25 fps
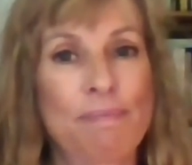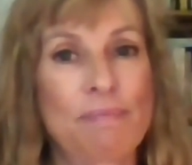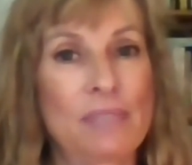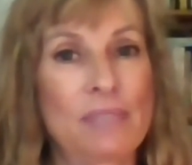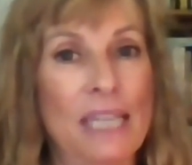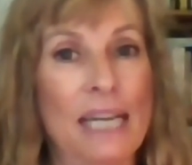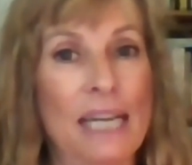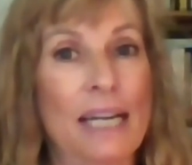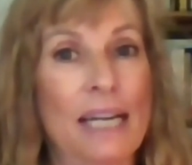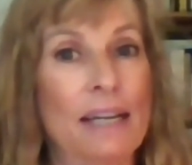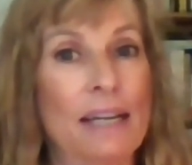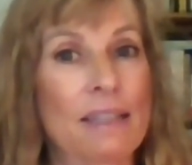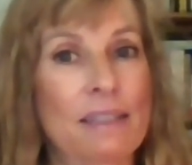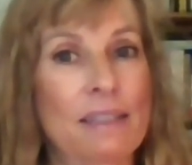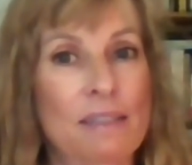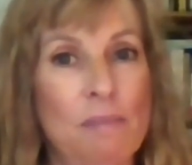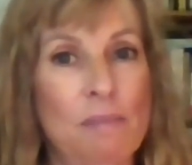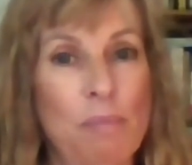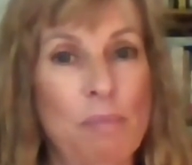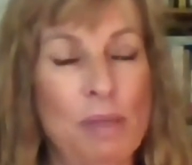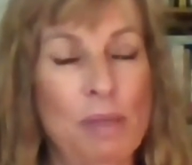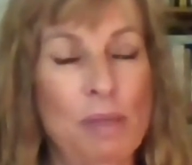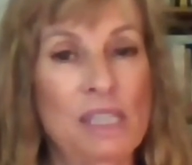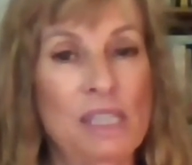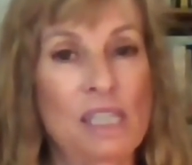yeah,
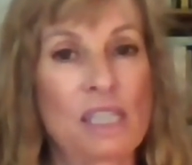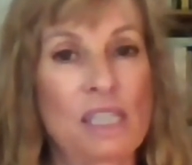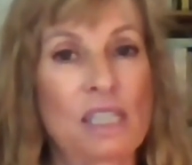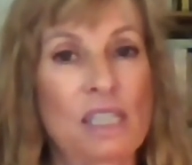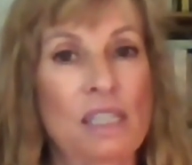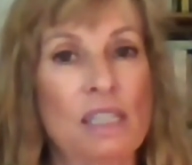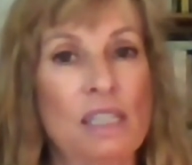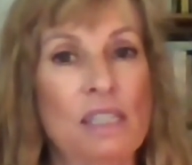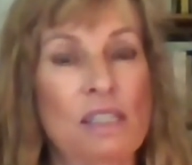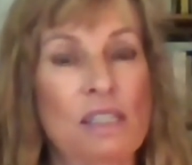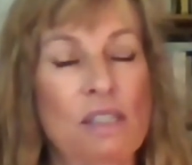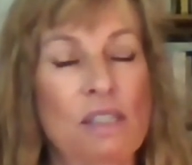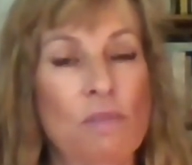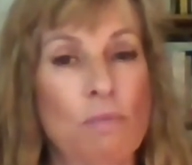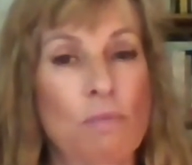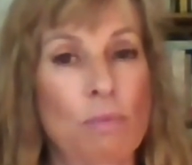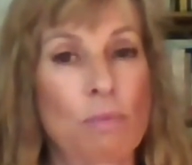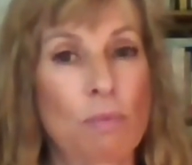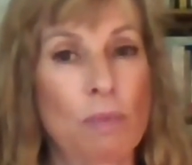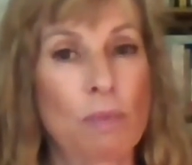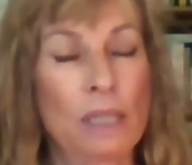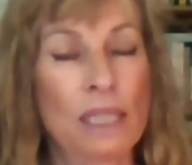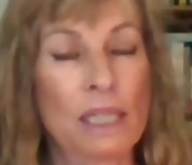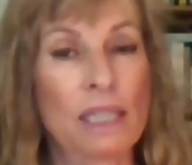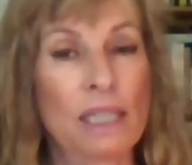position is
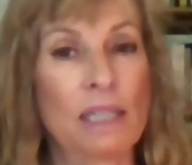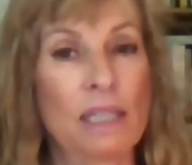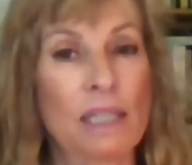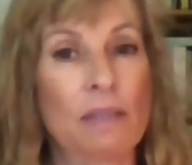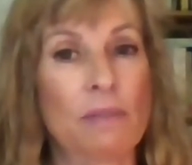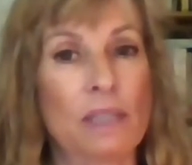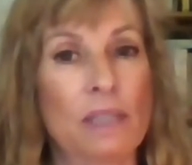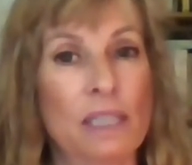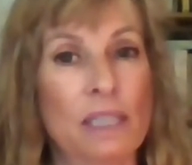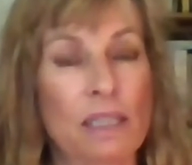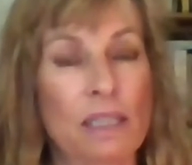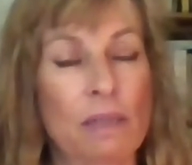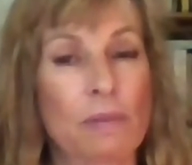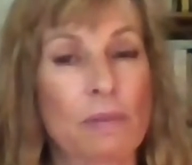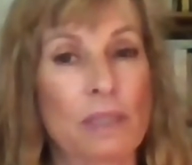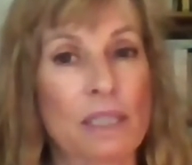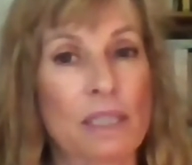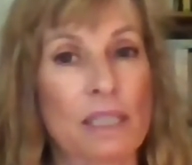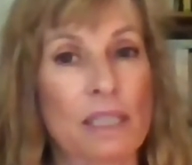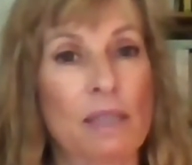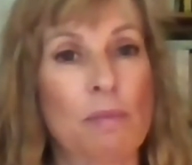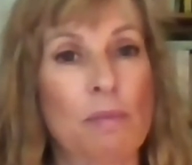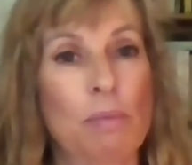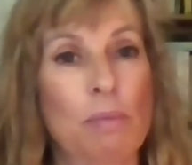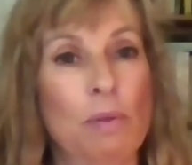really, really,
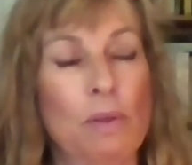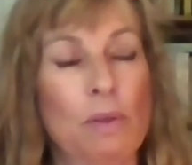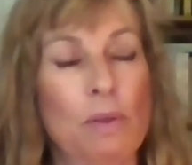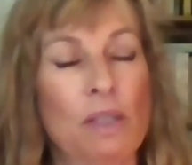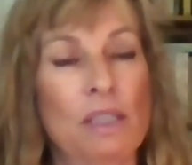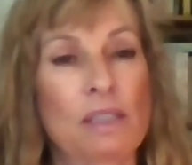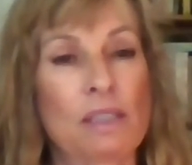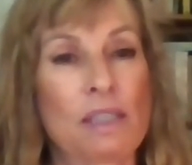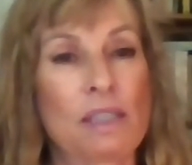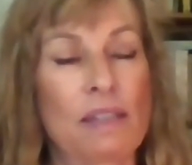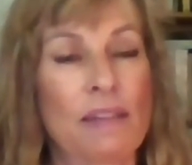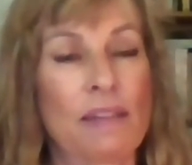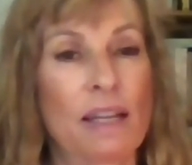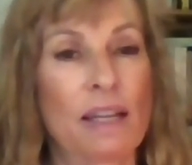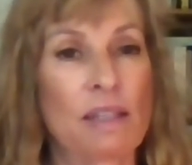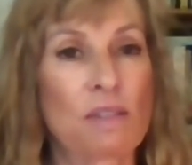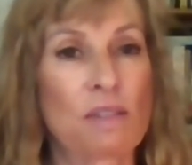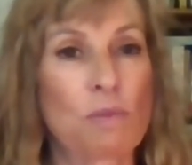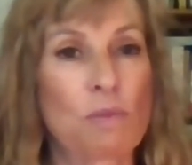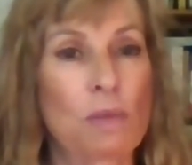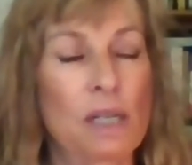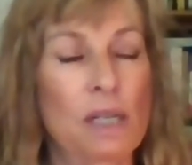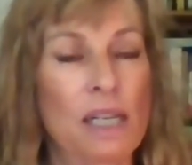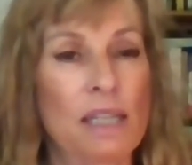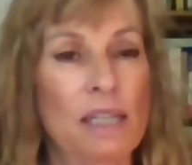really important. And that's
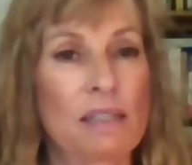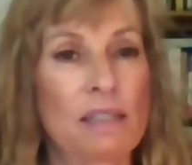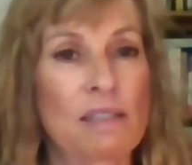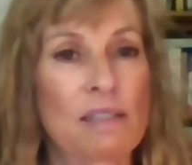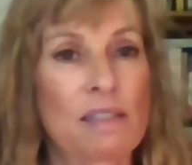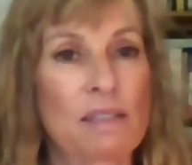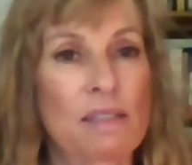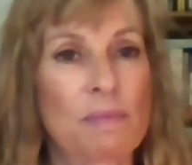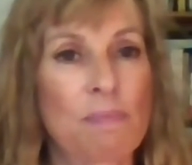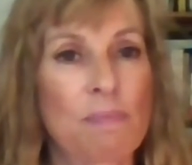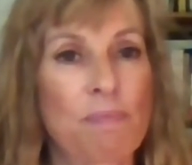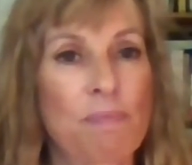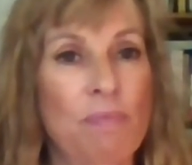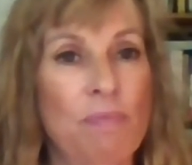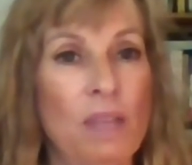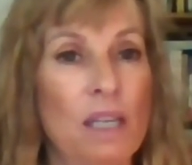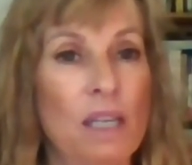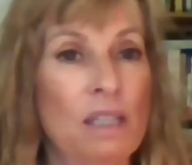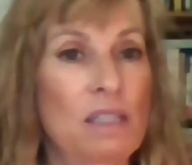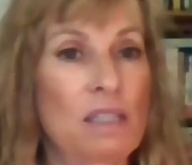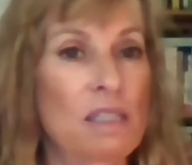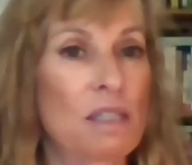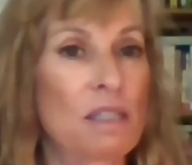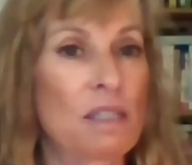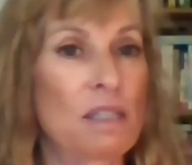why
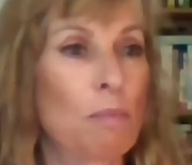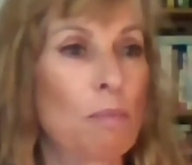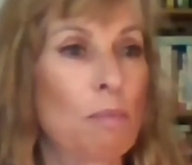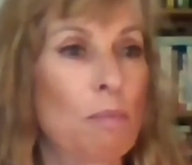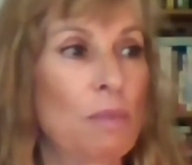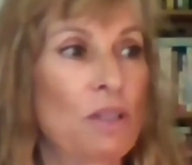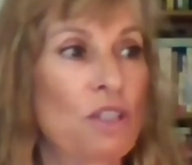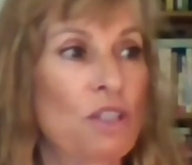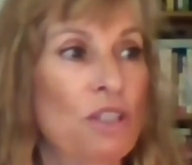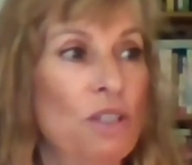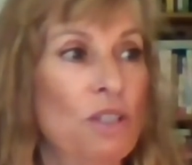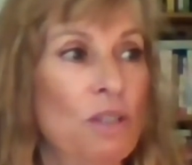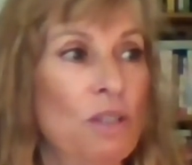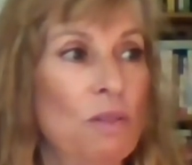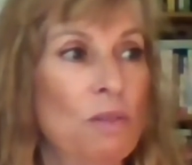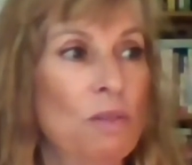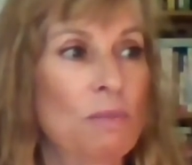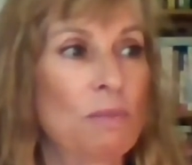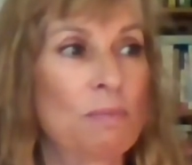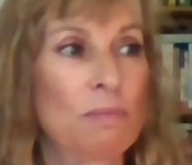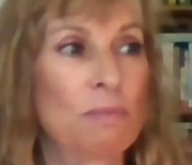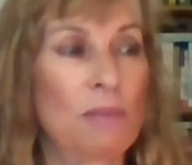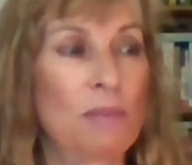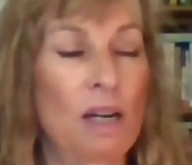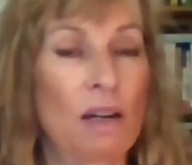it's number two
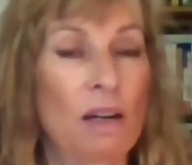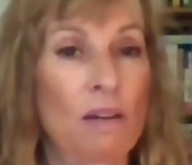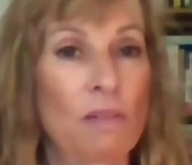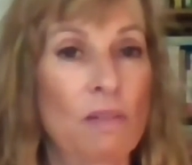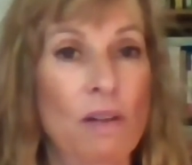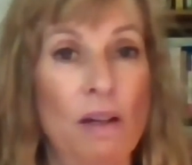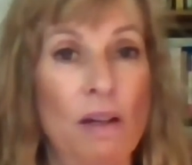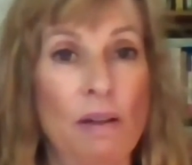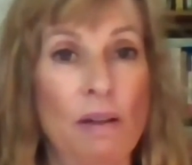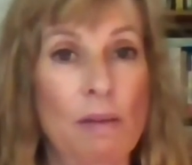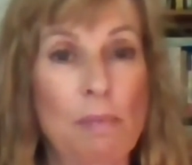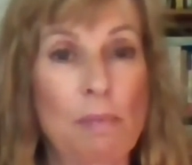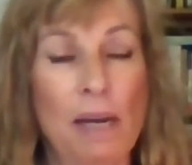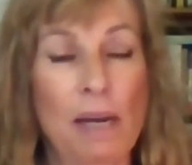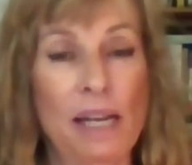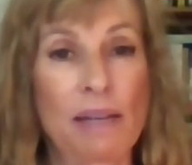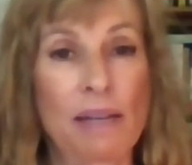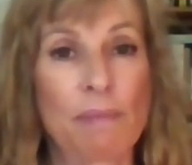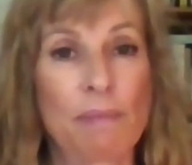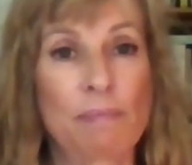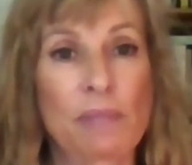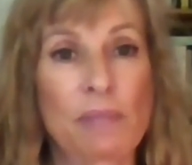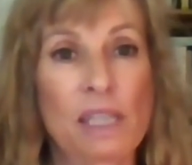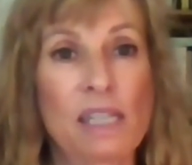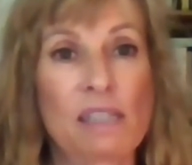on my
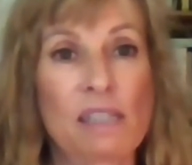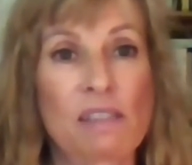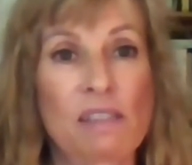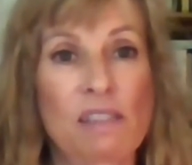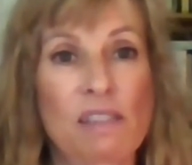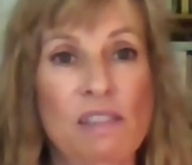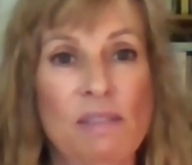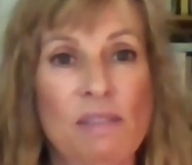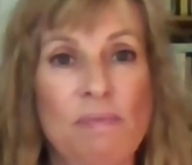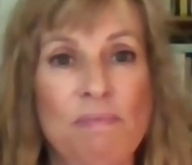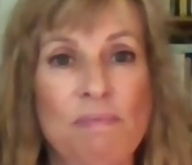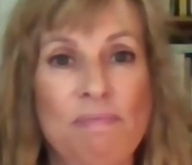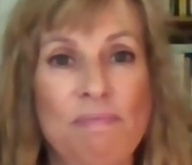list.